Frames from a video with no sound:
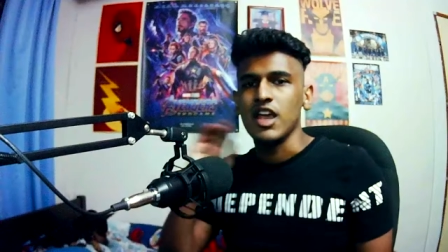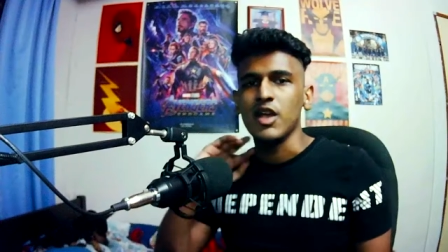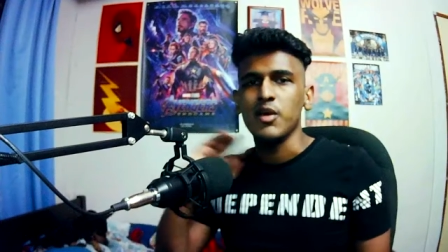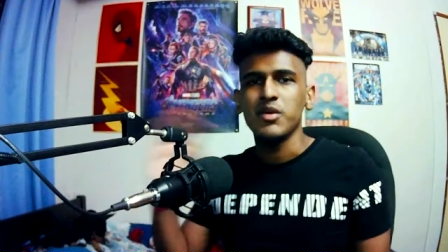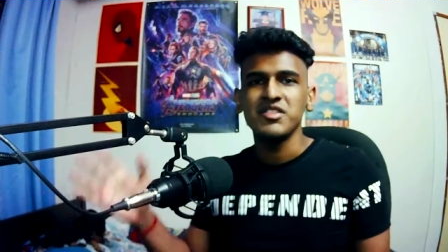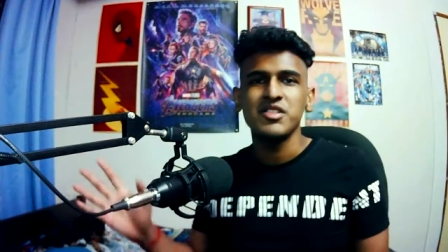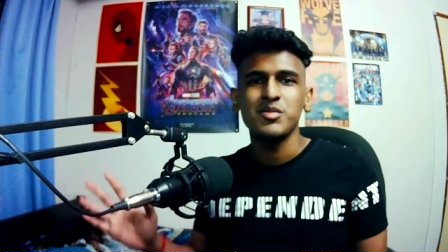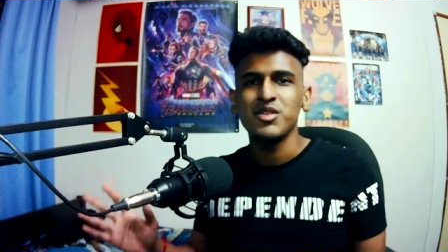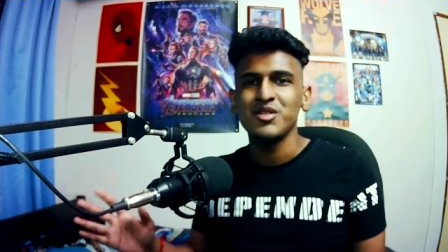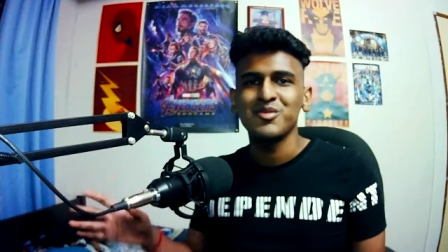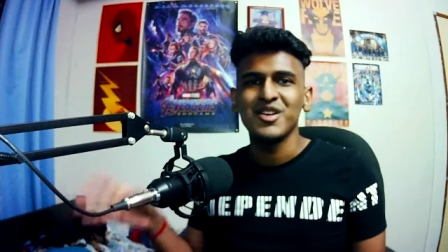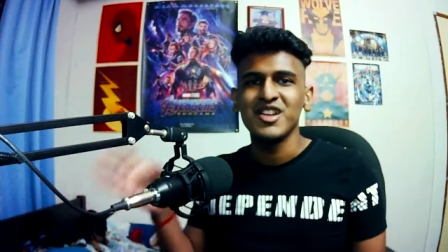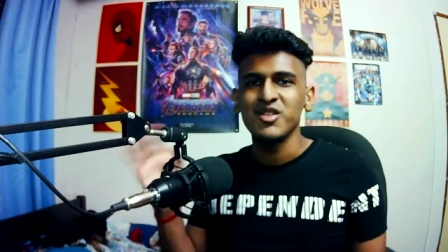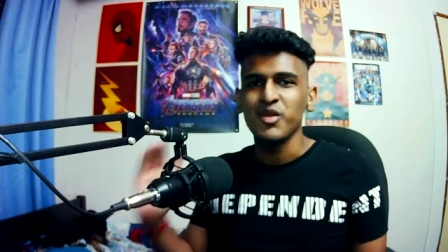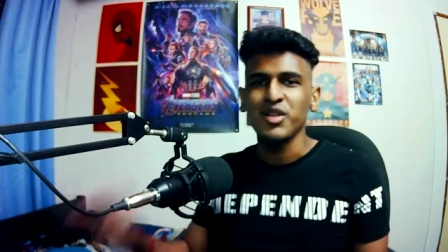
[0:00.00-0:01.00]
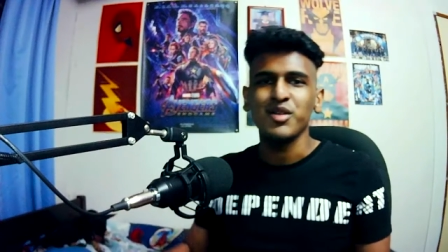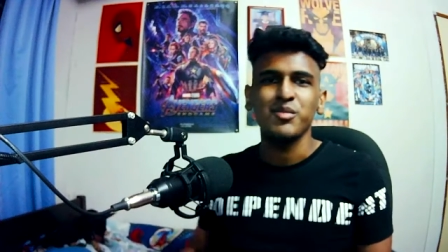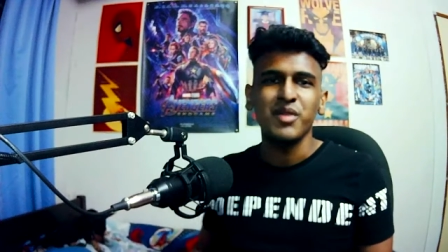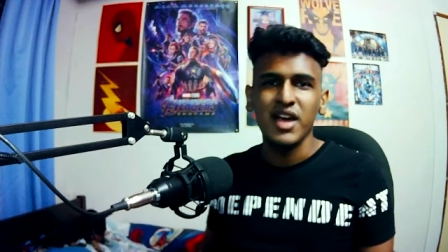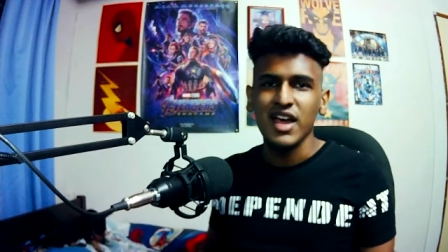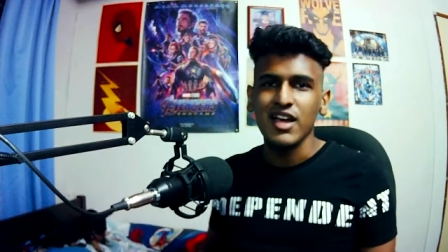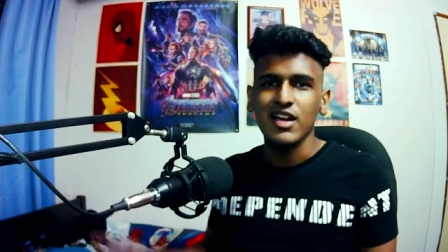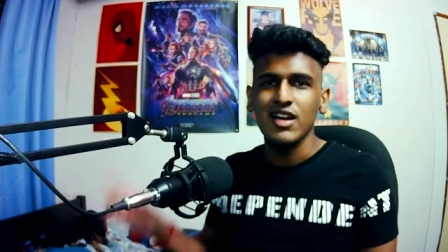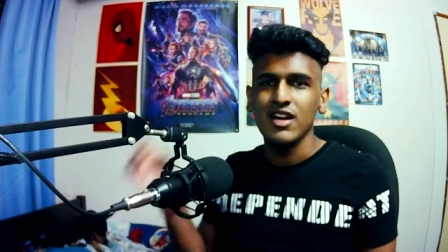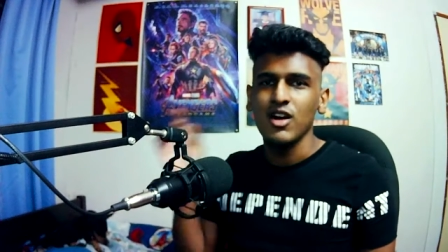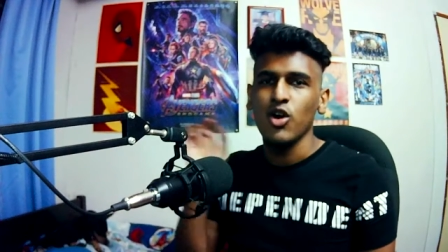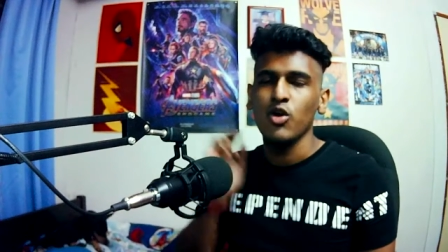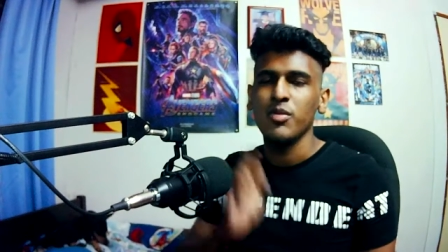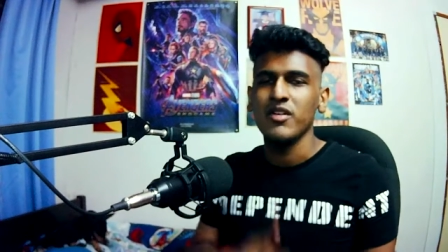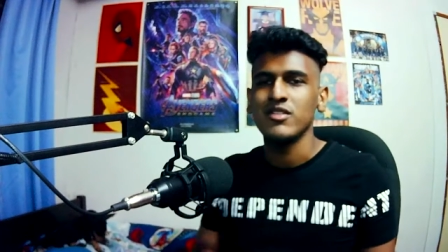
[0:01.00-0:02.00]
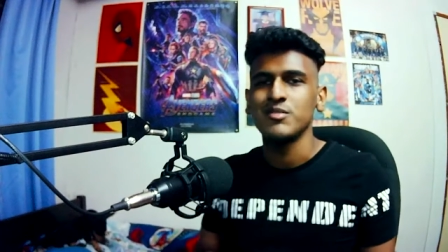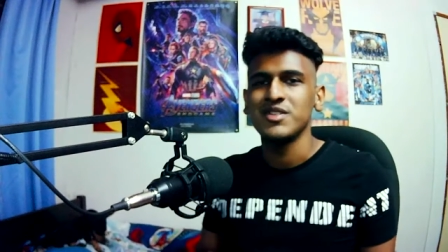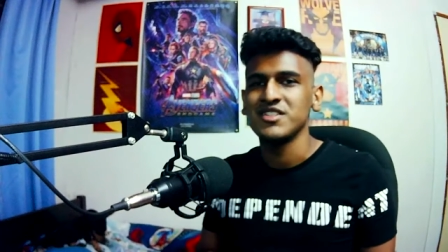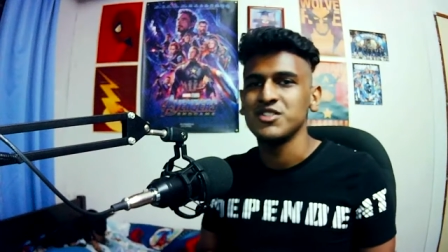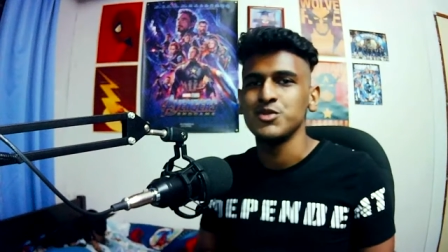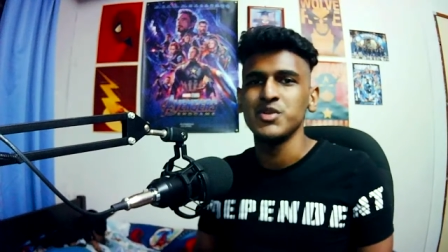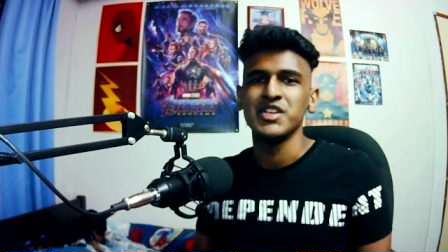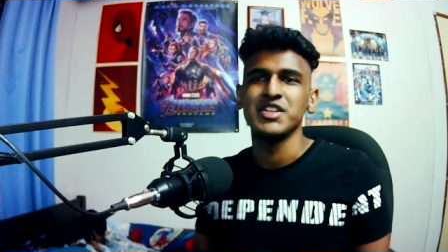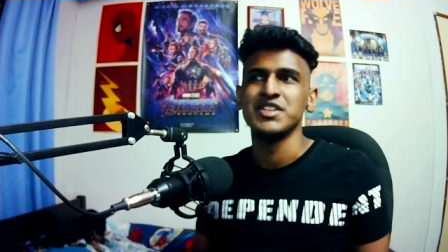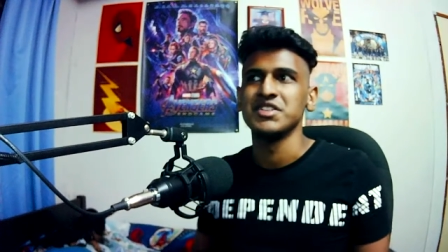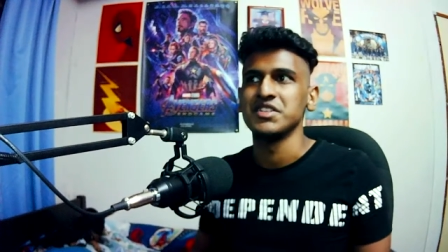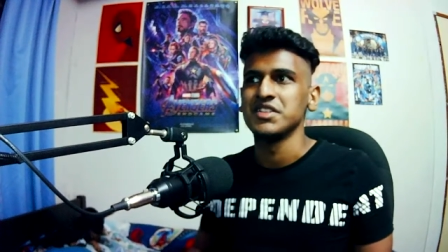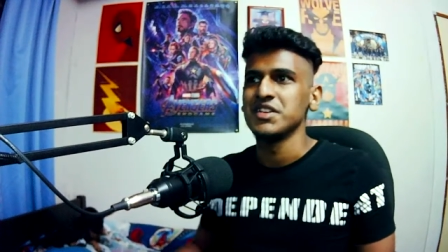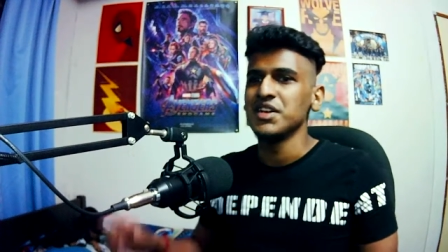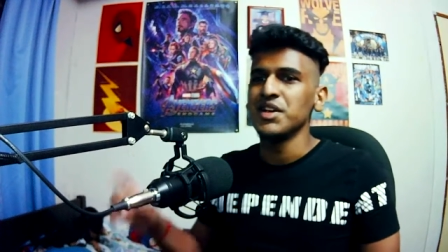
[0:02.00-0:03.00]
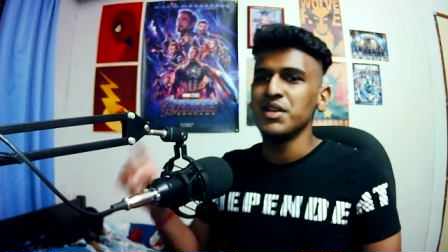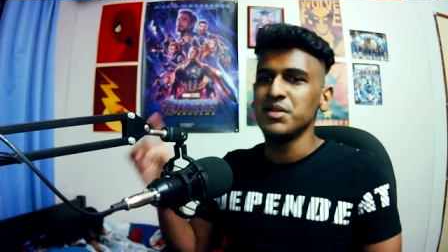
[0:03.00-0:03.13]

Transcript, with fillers: Hey, what is up, everybody? Welcome back. Hope everybody's doing good.